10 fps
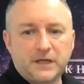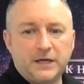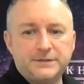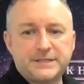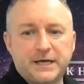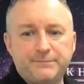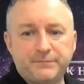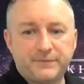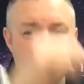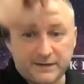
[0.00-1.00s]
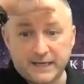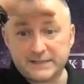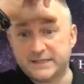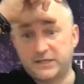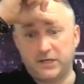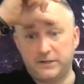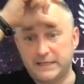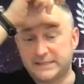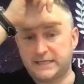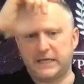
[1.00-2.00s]
That's
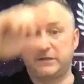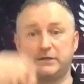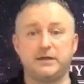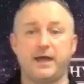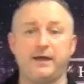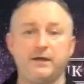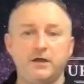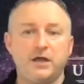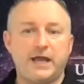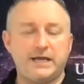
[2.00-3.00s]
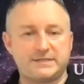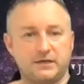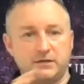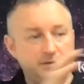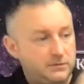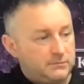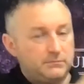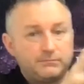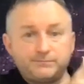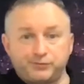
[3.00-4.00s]
the key thing there, is that
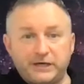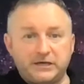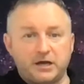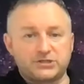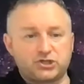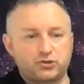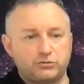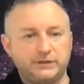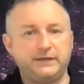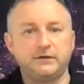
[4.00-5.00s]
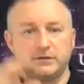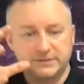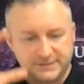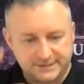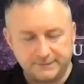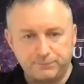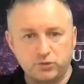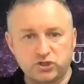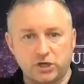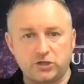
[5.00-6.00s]
precursor story, simple
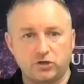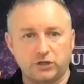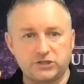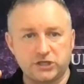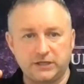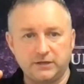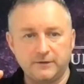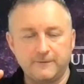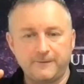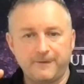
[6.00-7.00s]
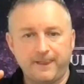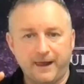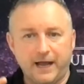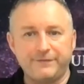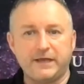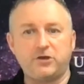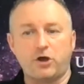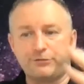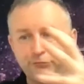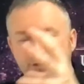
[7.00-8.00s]
psychology, and then go
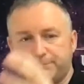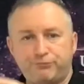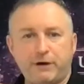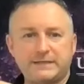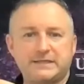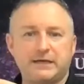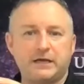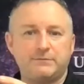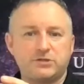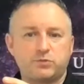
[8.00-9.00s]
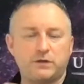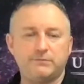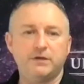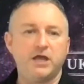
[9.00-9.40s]
through some practical elements with them.